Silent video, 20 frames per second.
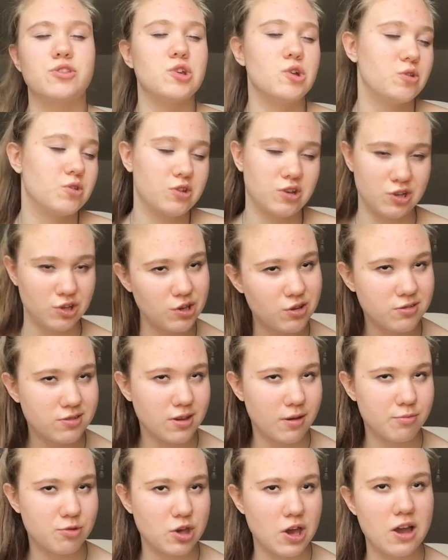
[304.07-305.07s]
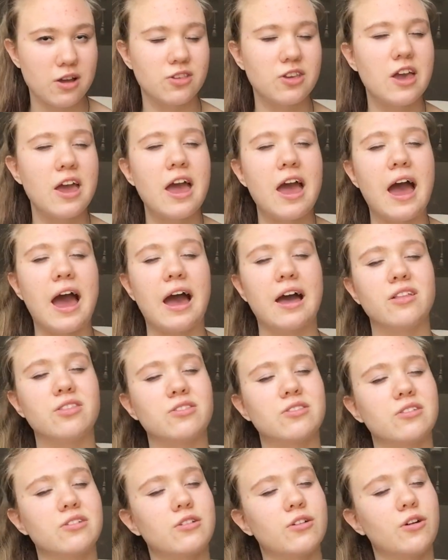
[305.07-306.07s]
choosing a new subject,
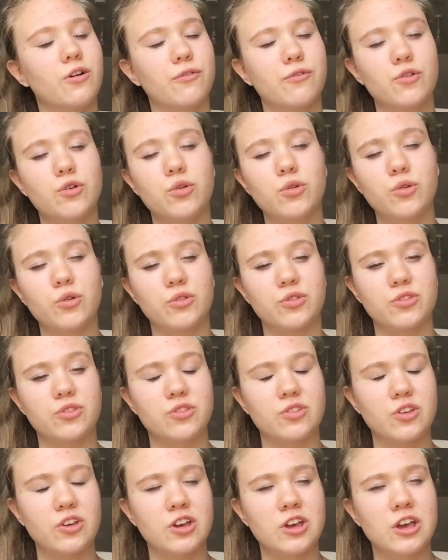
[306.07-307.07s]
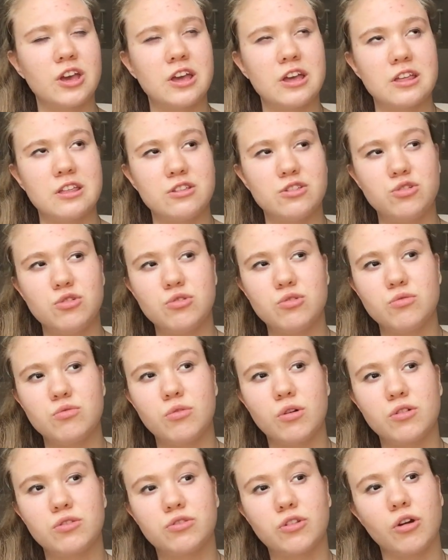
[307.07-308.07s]
and of course you
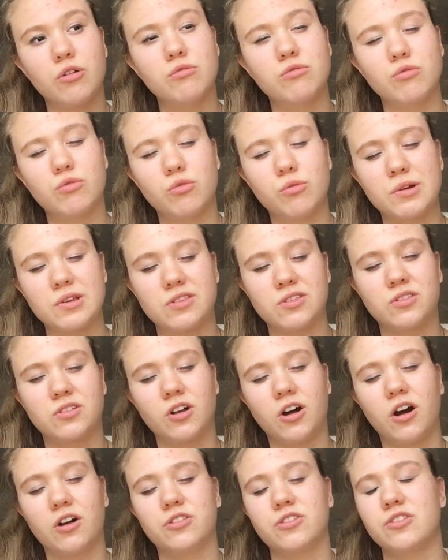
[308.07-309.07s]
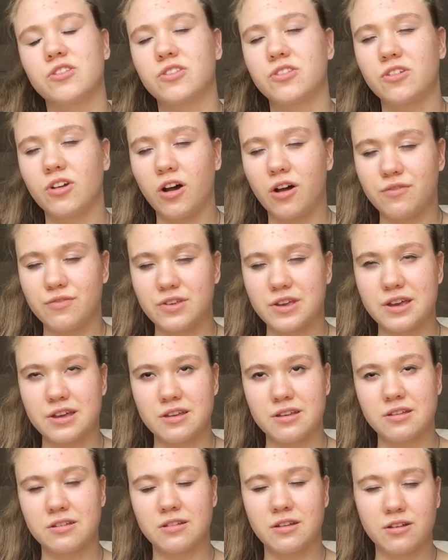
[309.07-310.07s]
don't always start at the start of year
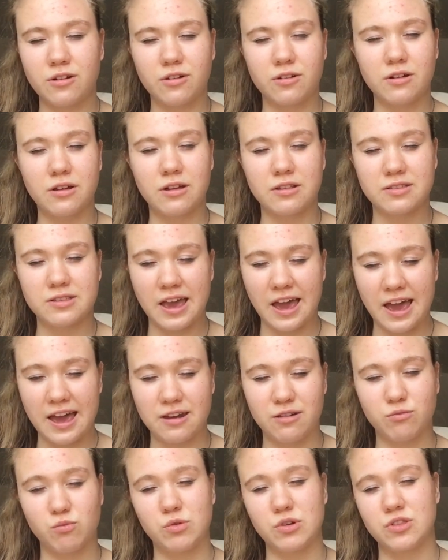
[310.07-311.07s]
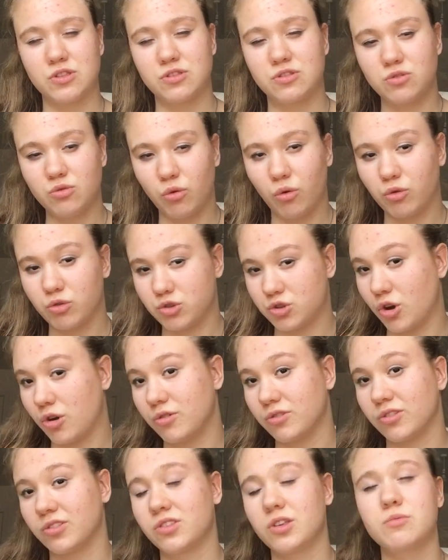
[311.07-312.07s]
10 with your
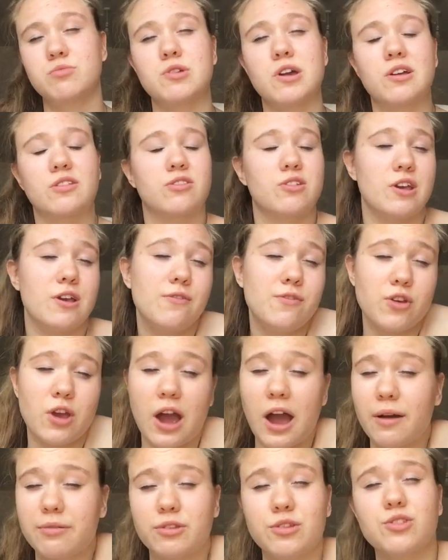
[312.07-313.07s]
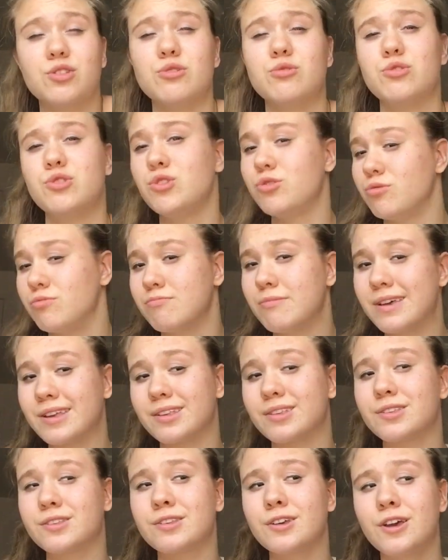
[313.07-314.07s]
chosen subject, so if you have to choose, you
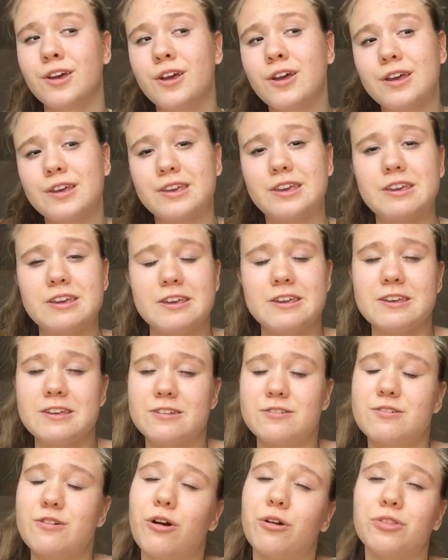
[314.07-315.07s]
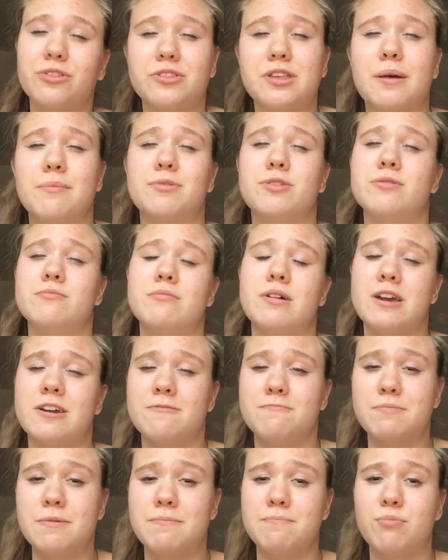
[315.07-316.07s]
miss key concepts that may
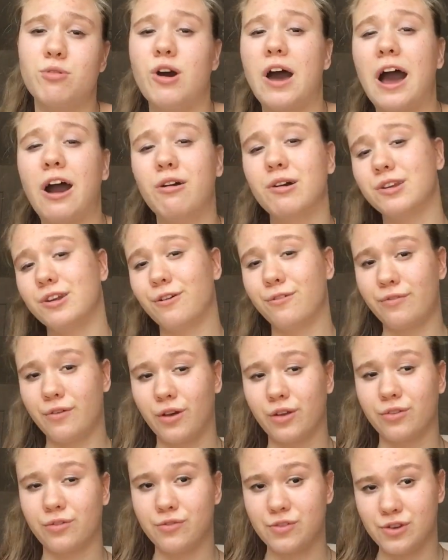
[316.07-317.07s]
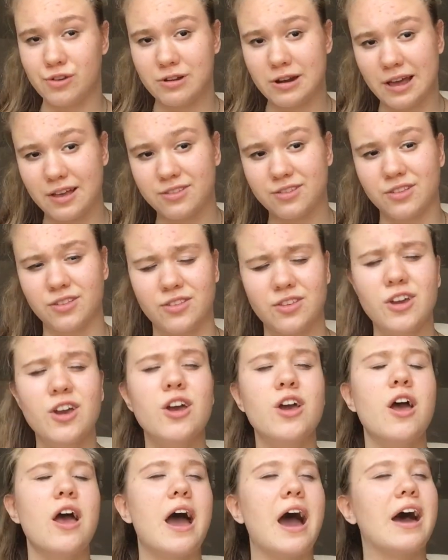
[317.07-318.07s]
have been put out in the first few lessons,
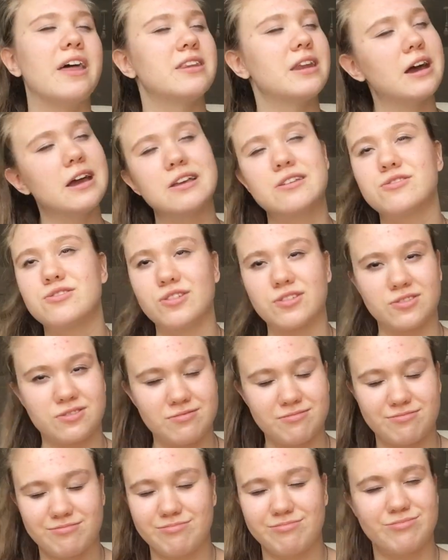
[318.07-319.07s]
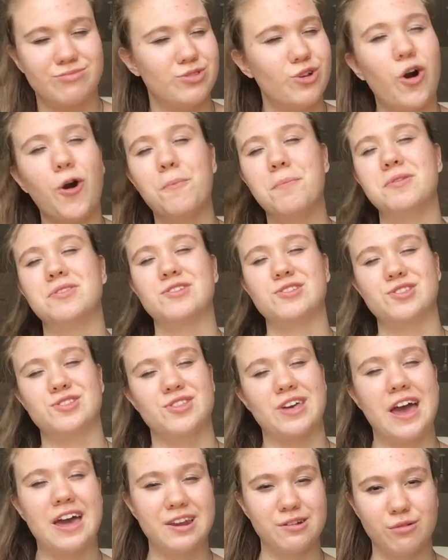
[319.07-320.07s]
and that is just not a position
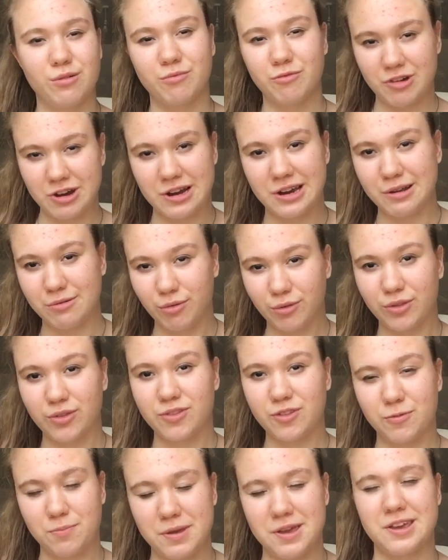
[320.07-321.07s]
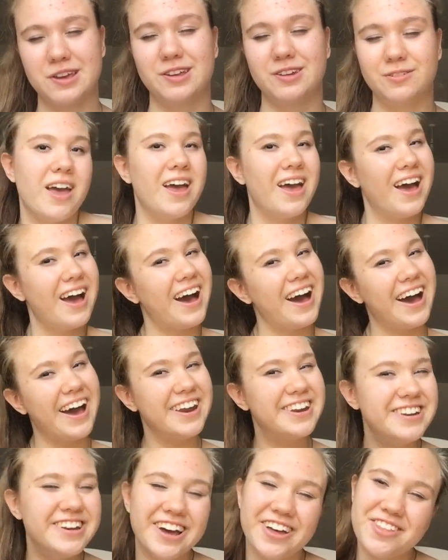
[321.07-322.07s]
that anyone really wants to be in.
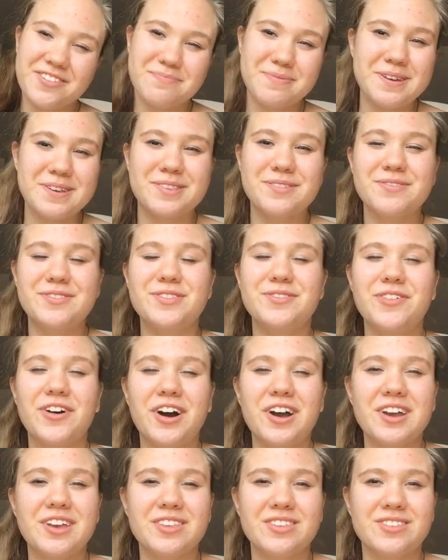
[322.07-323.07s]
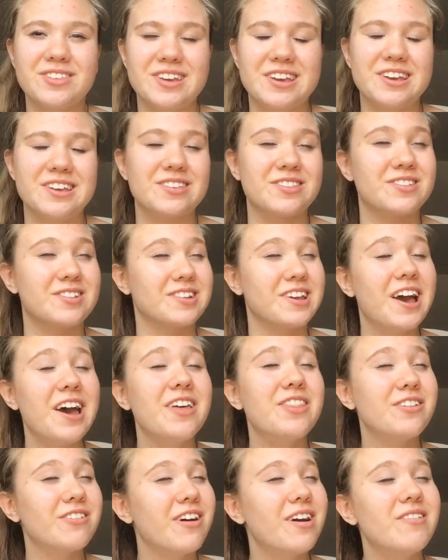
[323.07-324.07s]
Another piece of advice is to get
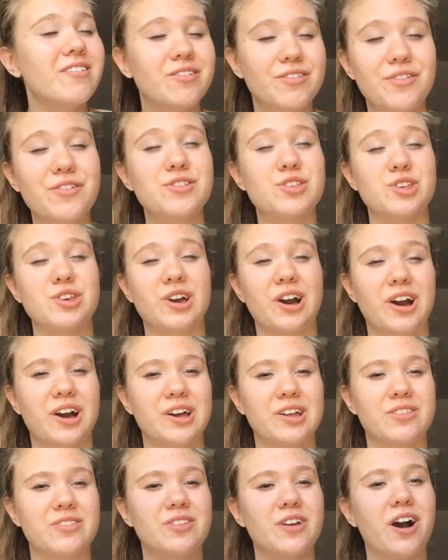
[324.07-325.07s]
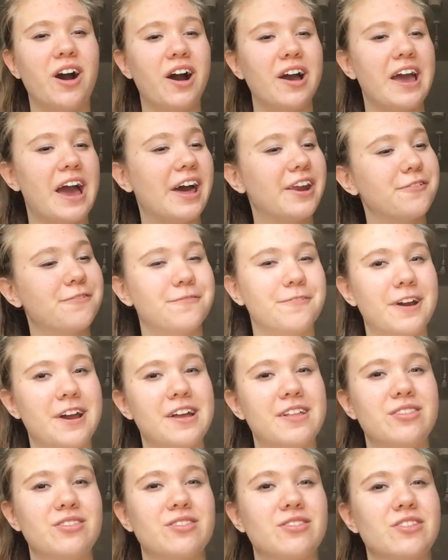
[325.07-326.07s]
the right revision guides. I had a
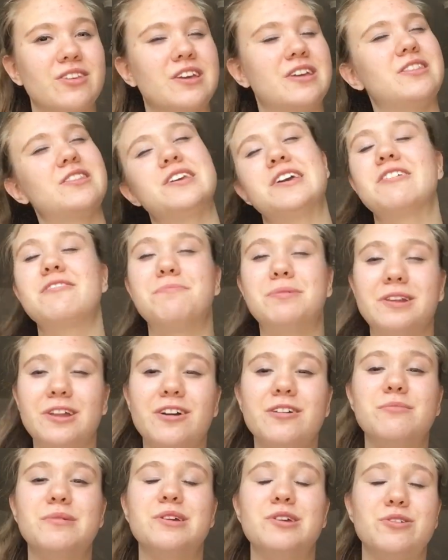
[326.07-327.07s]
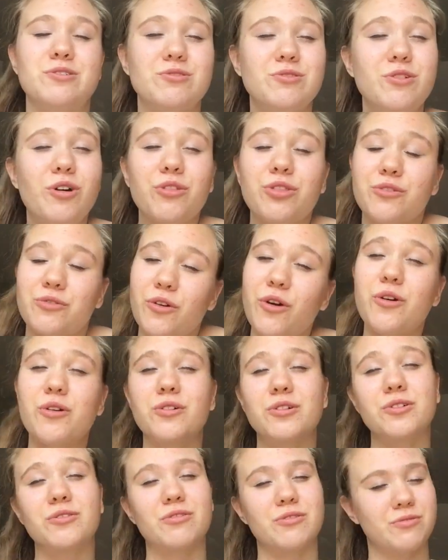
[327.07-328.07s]
friend in the year below me who got the
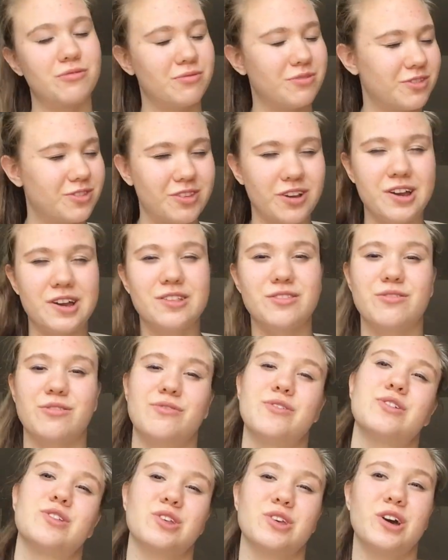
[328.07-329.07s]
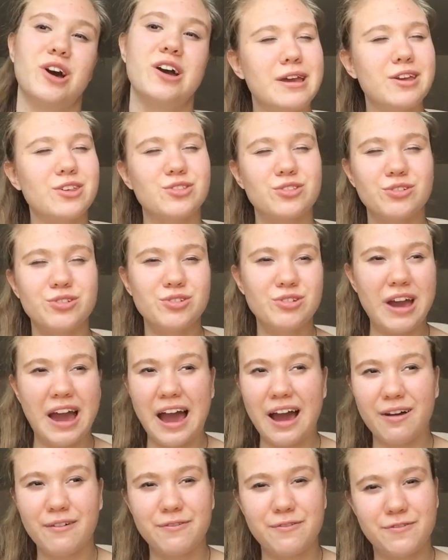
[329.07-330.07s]
wrong science revision guide. Make sure you
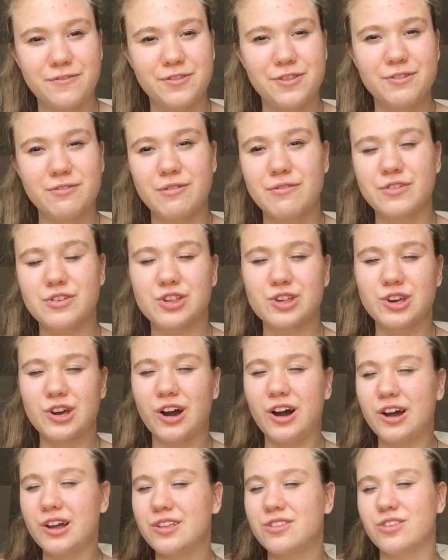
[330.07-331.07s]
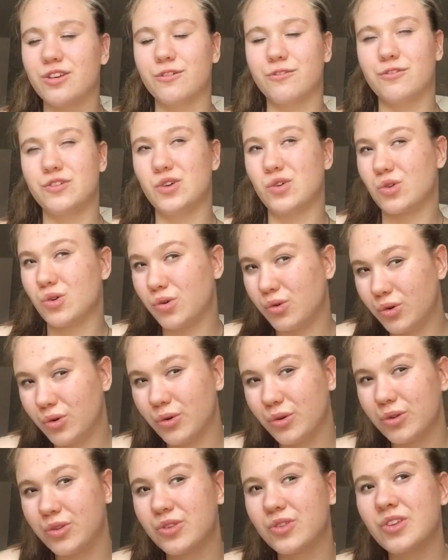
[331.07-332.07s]
have the revision guides that are for your
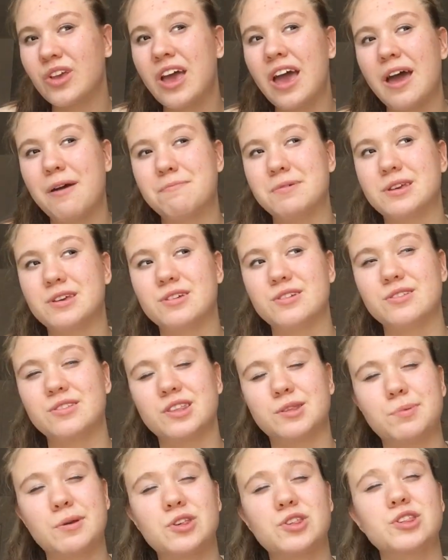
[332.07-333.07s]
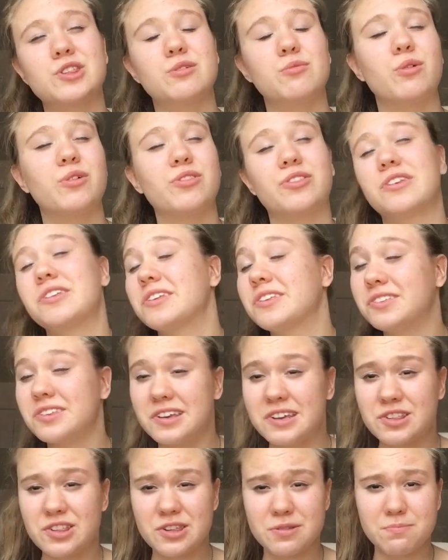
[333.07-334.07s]
course, because especially the ones like the
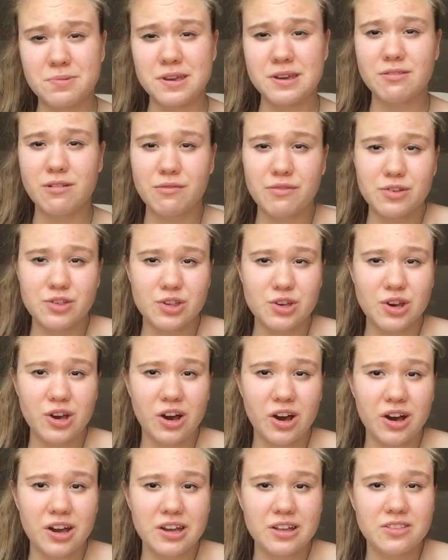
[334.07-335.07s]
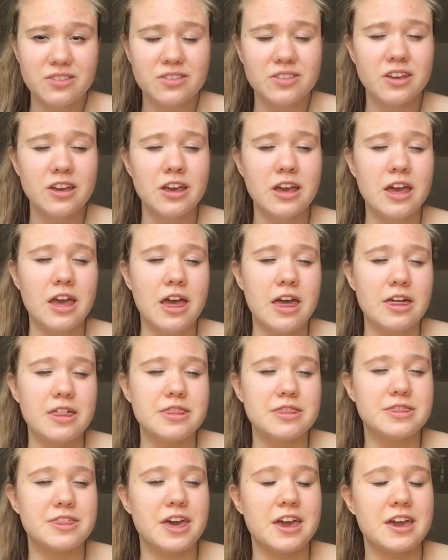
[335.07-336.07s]
CGP revision guides,
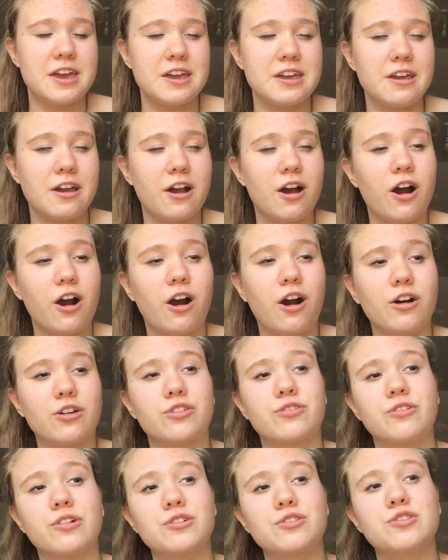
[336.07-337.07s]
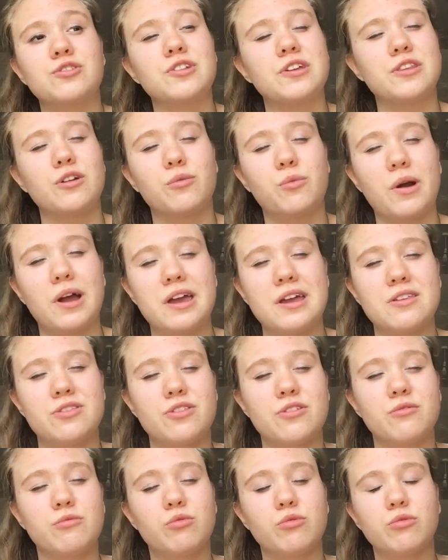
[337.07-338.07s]
they are structured in a way
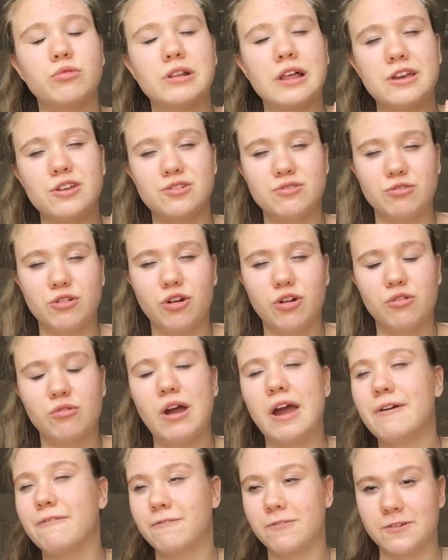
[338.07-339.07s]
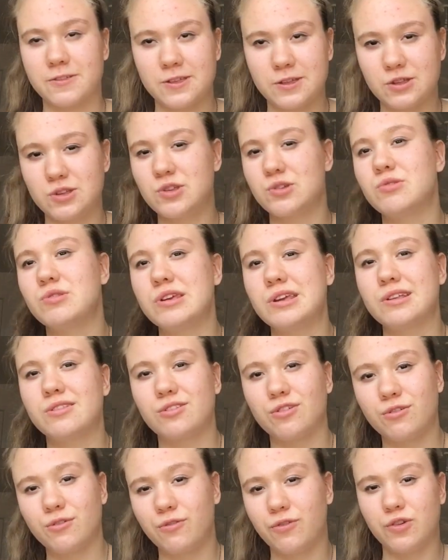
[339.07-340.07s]
that will let you know everything you need
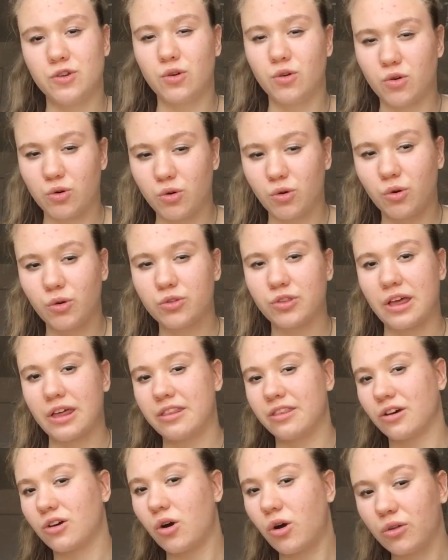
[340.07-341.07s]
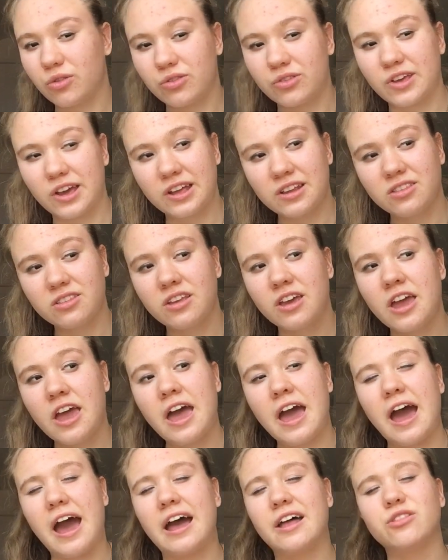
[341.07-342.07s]
to for your course and the content,
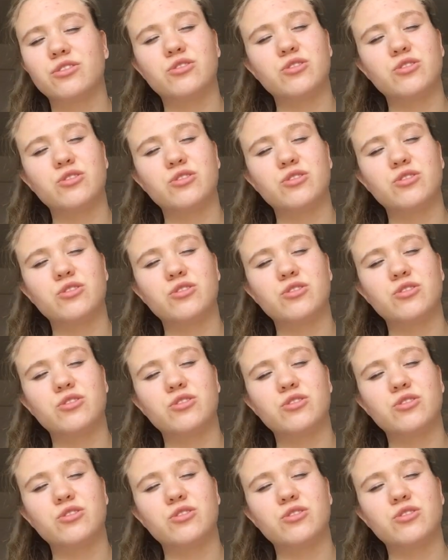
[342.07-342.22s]
and